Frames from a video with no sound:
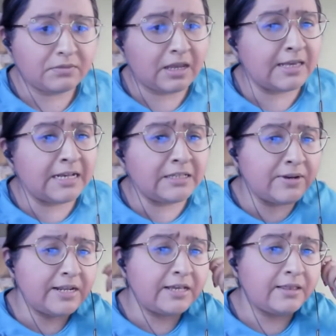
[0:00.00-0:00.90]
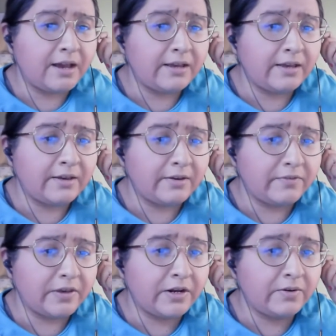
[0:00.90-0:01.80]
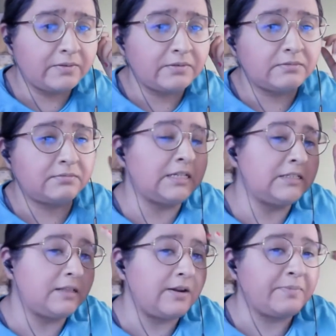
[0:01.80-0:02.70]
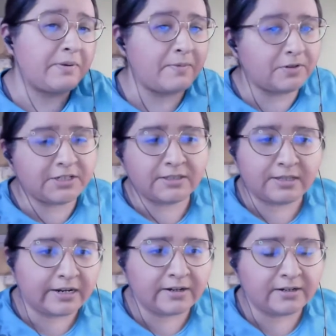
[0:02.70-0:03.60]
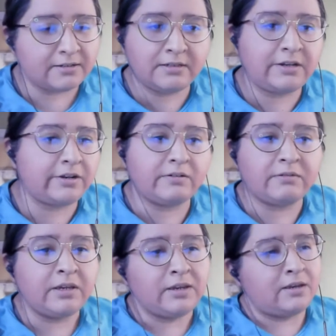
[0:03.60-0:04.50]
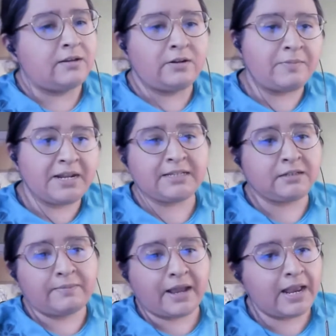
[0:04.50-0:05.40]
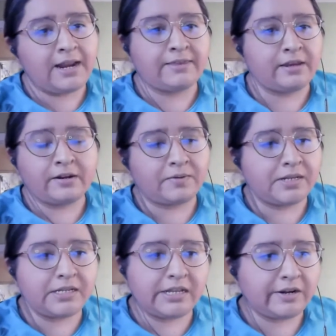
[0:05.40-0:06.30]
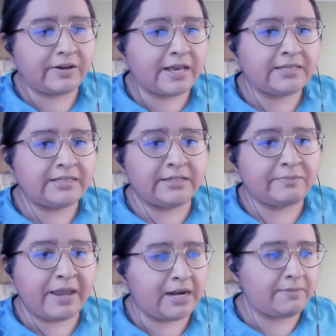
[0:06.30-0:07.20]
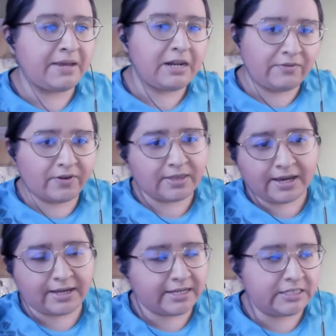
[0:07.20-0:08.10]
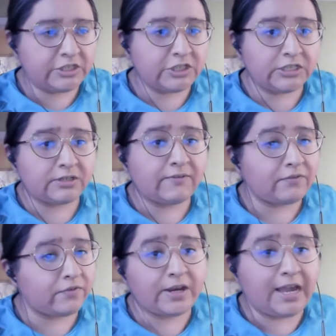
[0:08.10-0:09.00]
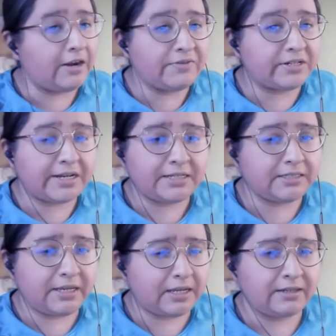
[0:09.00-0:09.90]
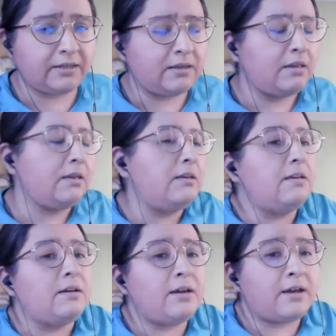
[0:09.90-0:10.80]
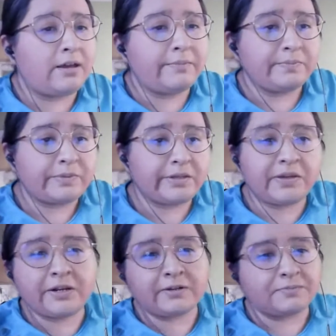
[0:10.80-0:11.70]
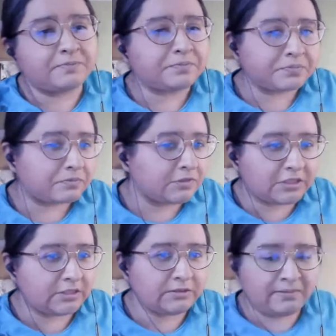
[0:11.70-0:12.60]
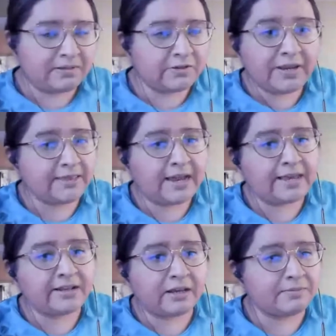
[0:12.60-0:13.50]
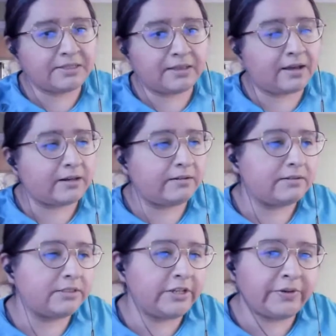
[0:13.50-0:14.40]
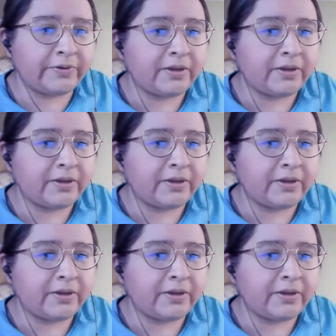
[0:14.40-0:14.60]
that's already a lot of, you know, that's a lot of promotion there. And you don't, nobody has to buy anything. No one, you know, has to pay any money for that. It's just free advertising. So, you know, just doing that helps a lot too.